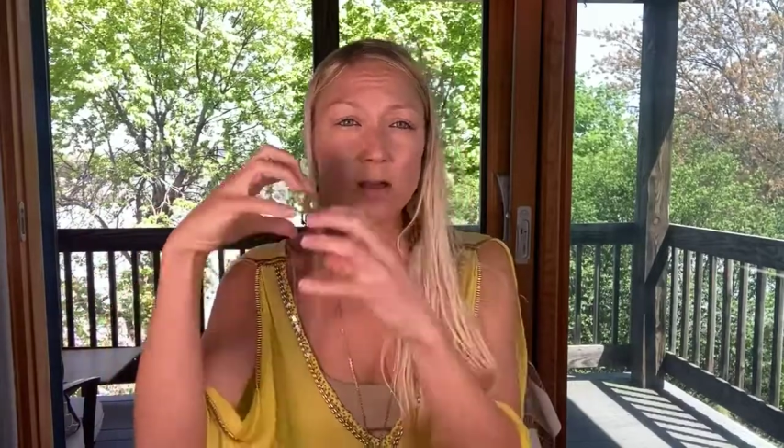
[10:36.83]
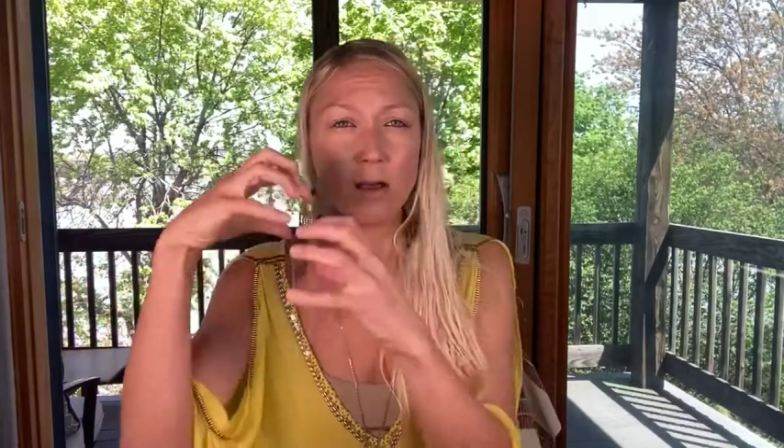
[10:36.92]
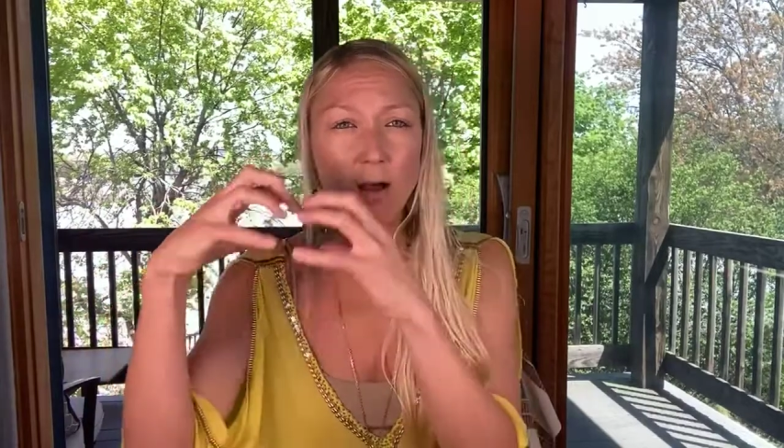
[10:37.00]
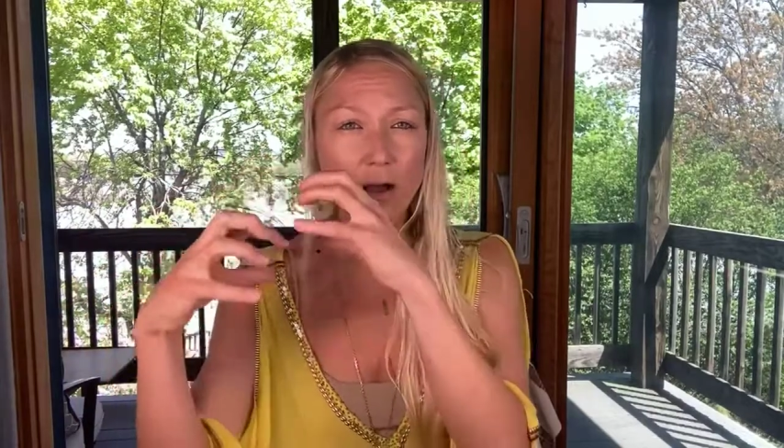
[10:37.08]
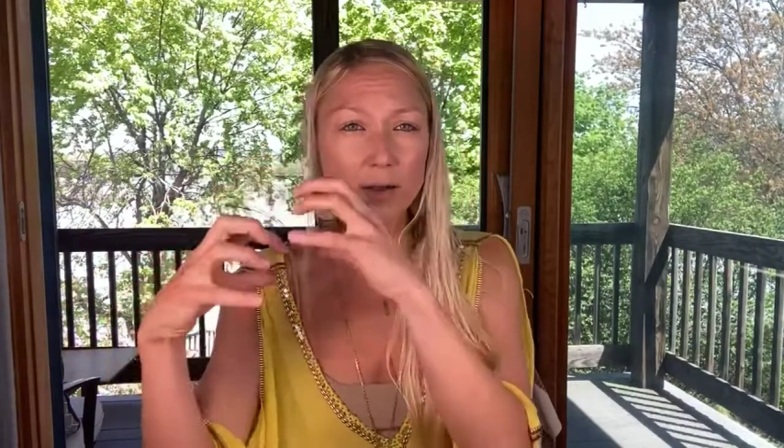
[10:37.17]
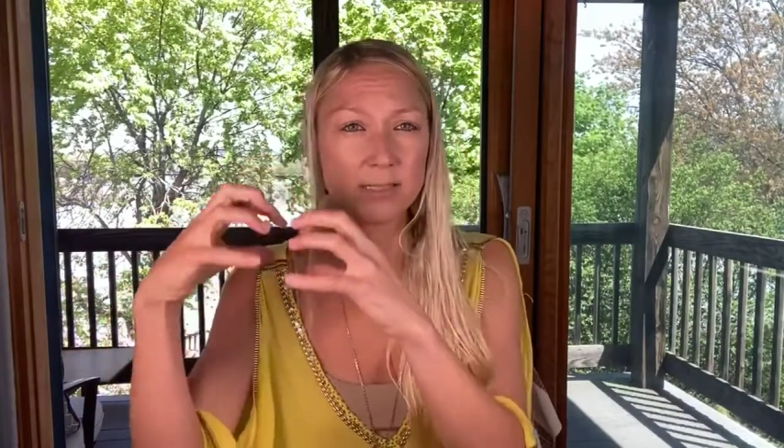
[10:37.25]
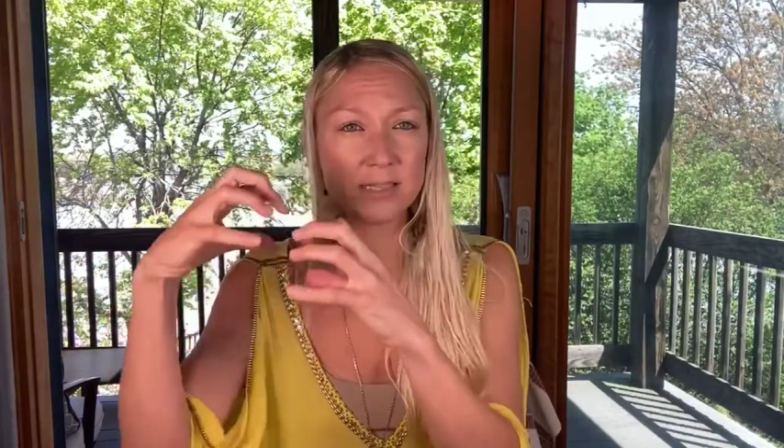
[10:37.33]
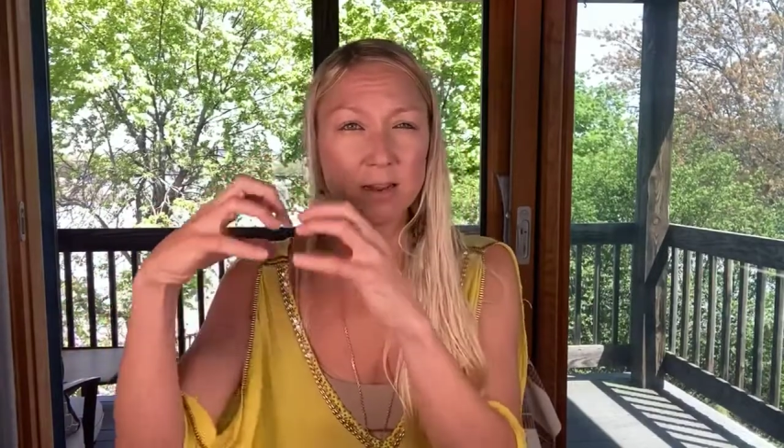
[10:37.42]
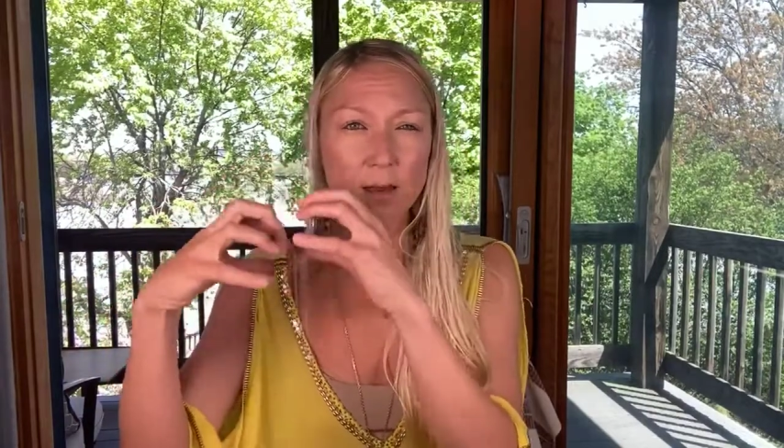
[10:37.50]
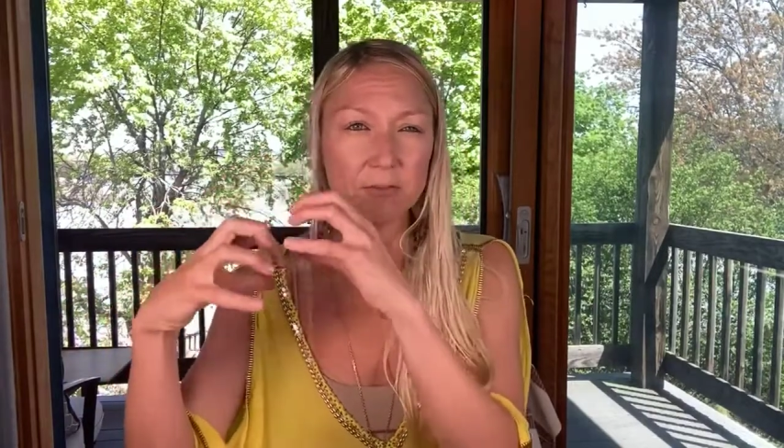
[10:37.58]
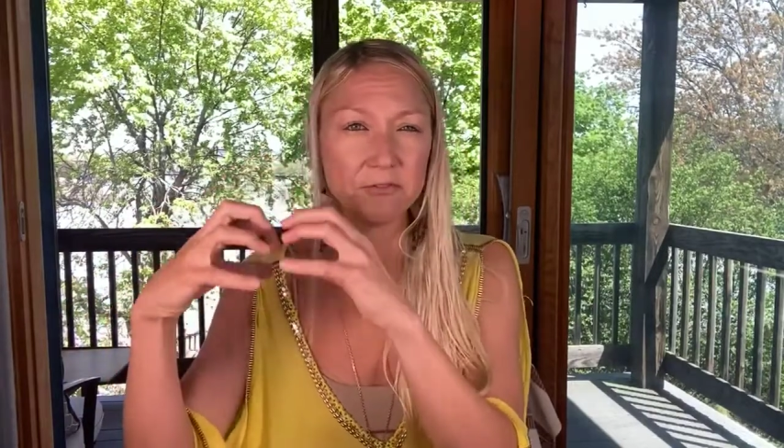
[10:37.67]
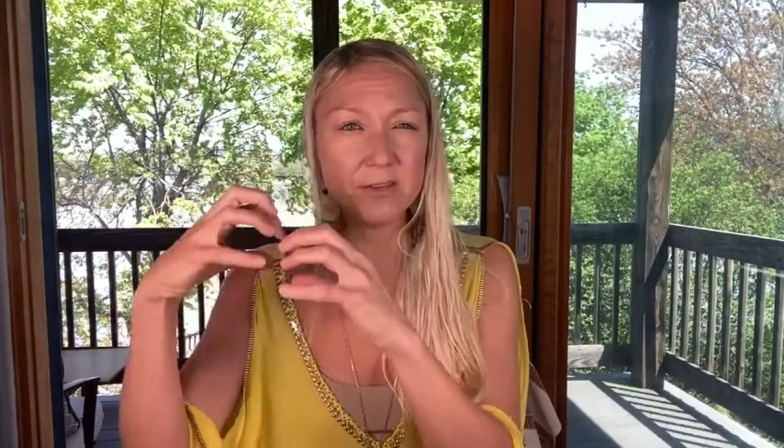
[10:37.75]
us
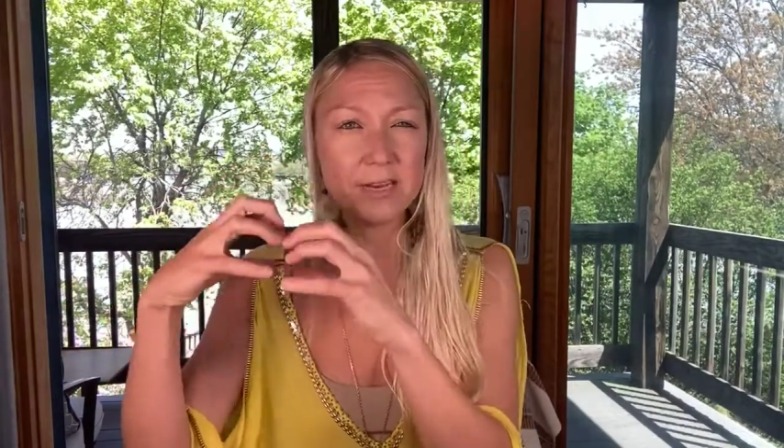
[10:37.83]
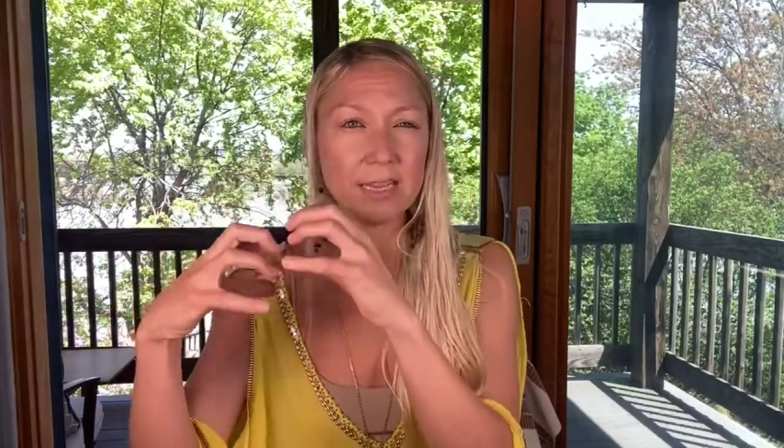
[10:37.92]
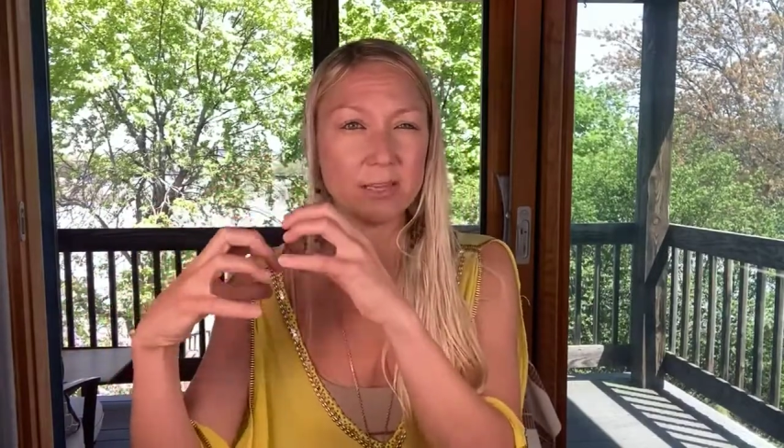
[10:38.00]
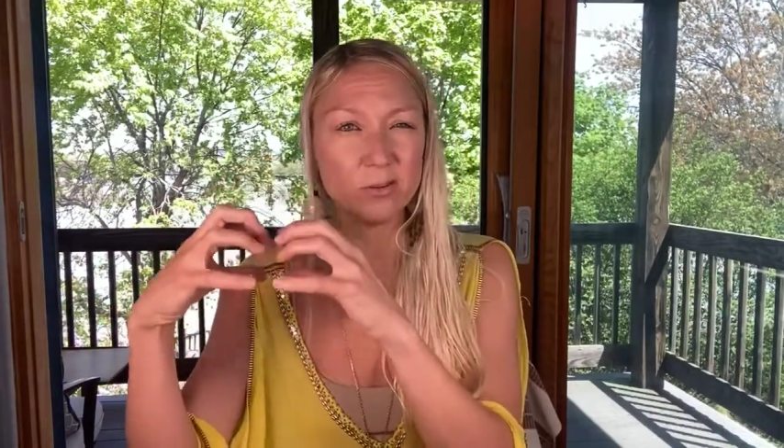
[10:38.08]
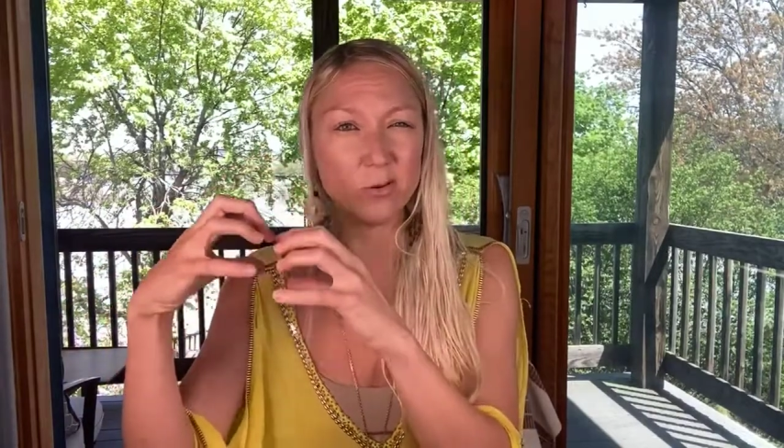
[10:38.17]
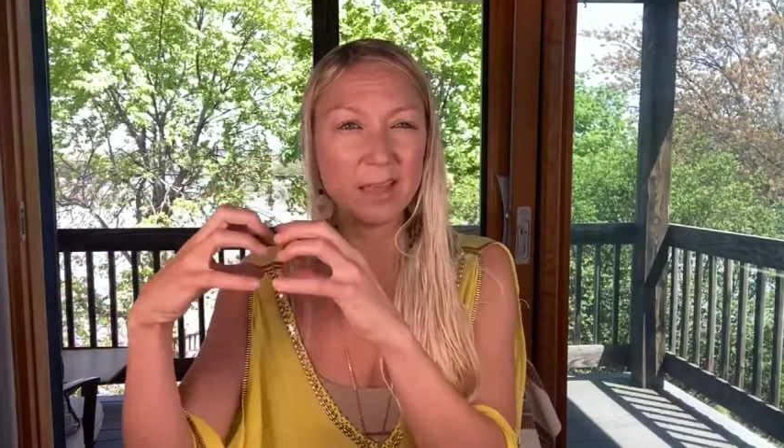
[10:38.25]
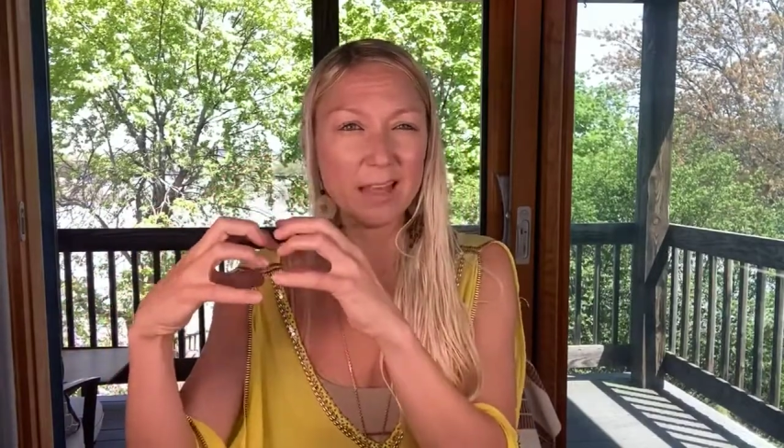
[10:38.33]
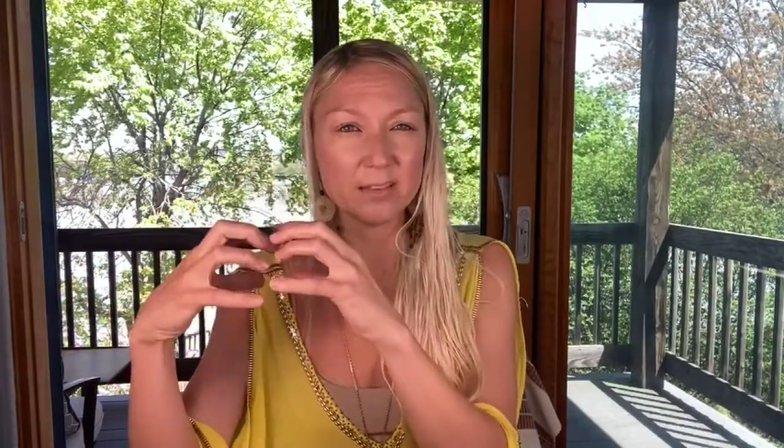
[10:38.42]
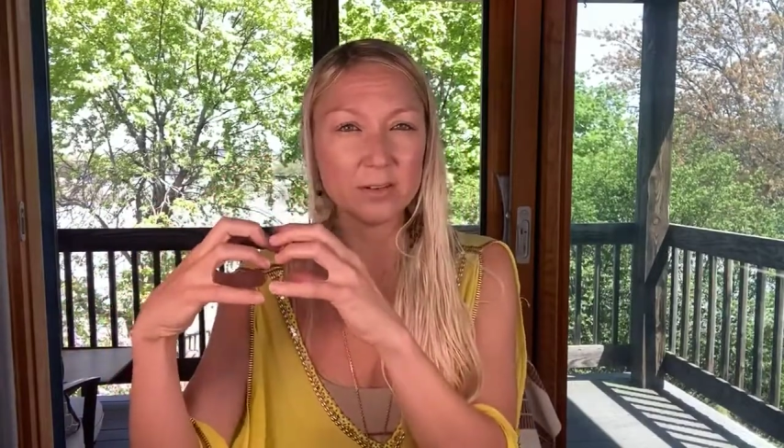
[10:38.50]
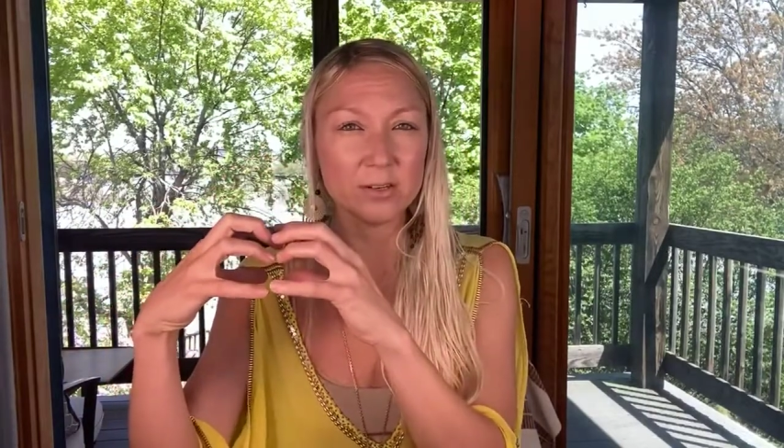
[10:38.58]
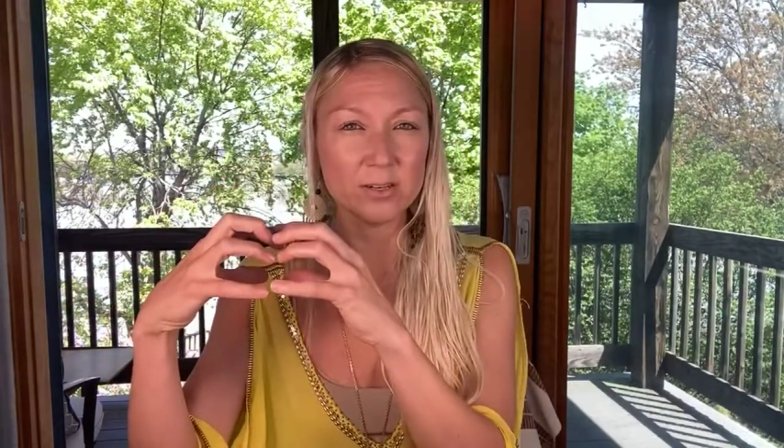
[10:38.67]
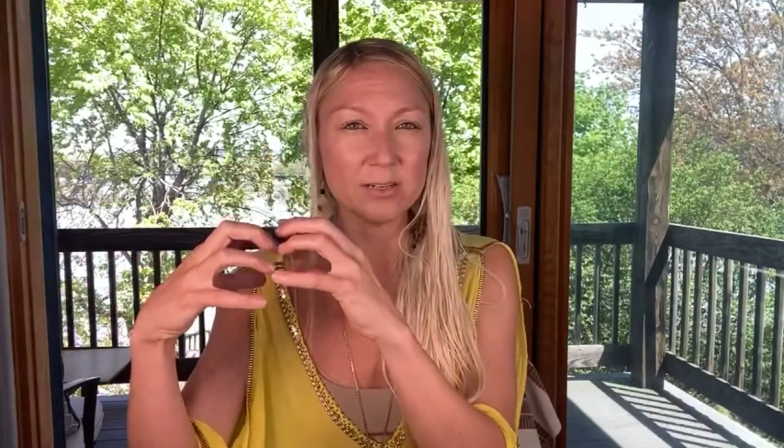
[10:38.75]
not fitting
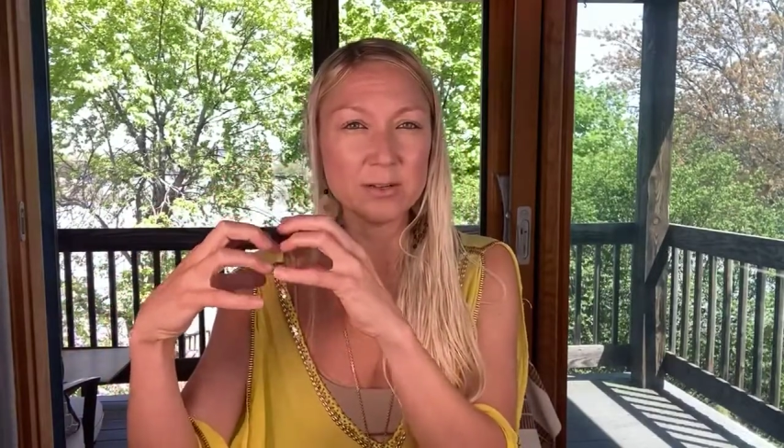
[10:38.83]
together.